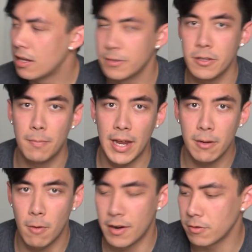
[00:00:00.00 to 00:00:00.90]
So you buy
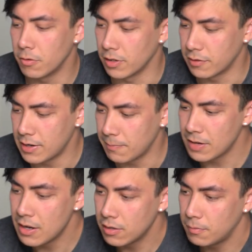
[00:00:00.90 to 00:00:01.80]
a water cooler,
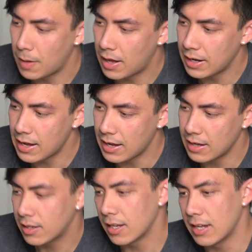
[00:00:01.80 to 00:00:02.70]
right? You buy
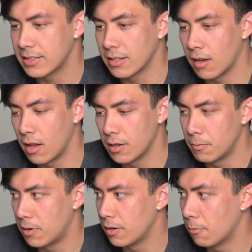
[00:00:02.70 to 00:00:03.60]
a classic
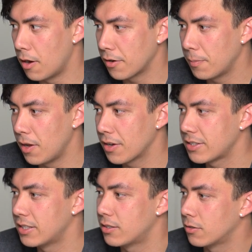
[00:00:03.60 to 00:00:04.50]
all-in-one water block
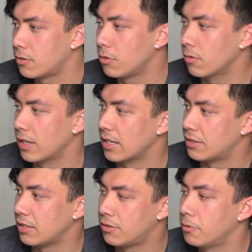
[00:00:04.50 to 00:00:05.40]
since you're too
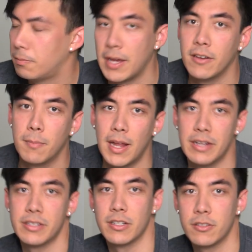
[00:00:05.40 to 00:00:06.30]
lazy to bend
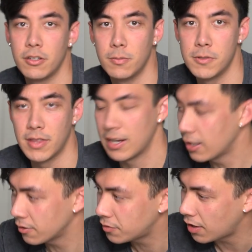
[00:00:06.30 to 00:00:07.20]
plastic tubes with a
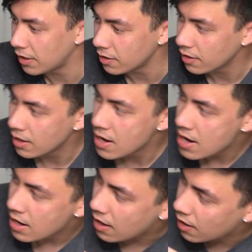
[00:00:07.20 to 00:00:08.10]
hairdryer.
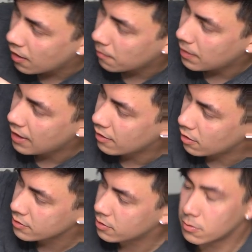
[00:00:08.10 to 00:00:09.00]
And
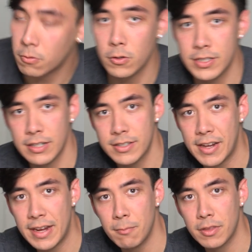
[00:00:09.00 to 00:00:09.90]
also Corsairs
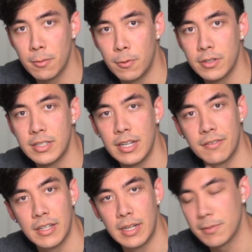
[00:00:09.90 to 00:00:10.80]
came with a warranty
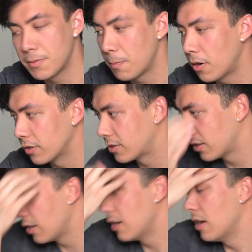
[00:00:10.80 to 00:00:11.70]
if they damage my parts.